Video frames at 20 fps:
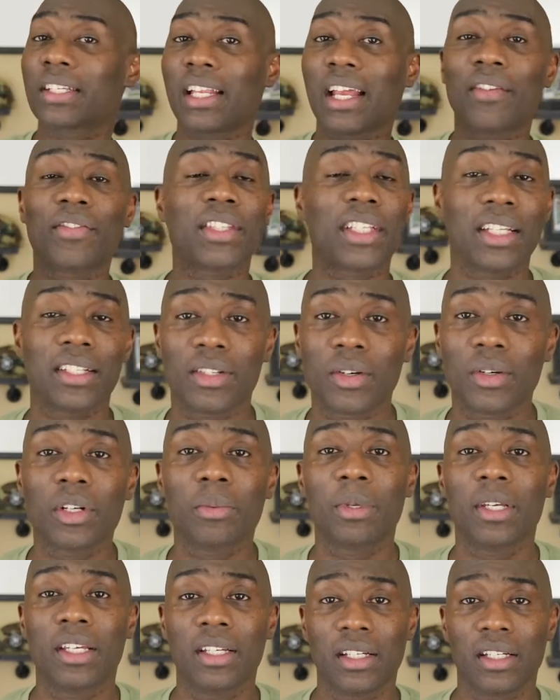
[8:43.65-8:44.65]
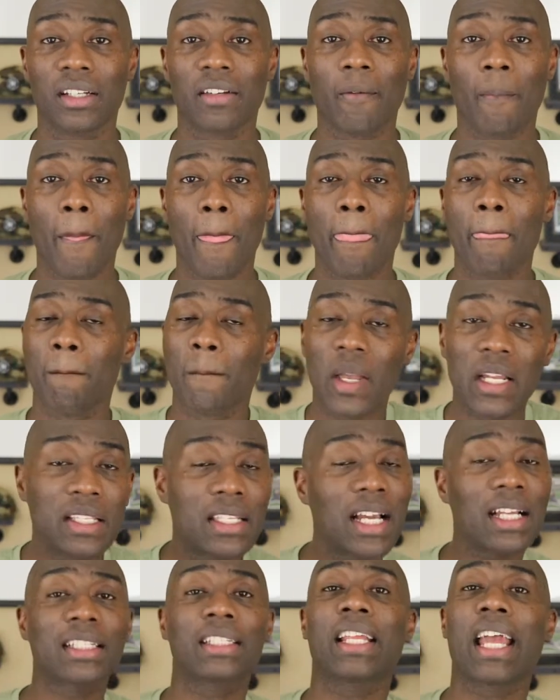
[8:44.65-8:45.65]
and everything's going to be good. It
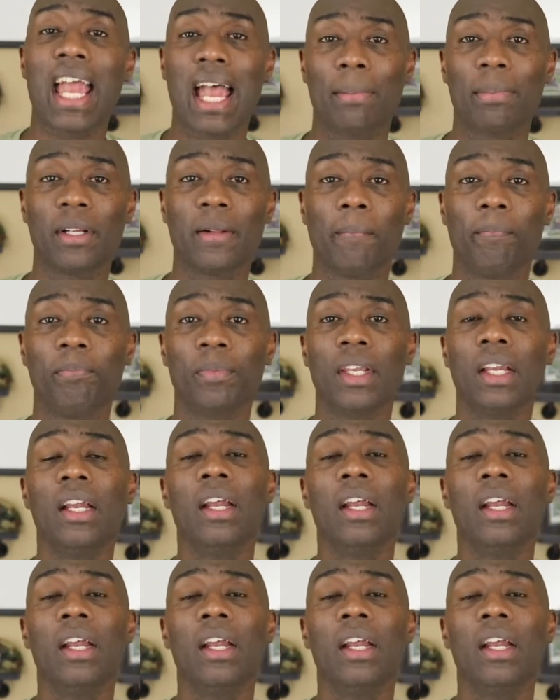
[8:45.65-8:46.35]
doesn't happen.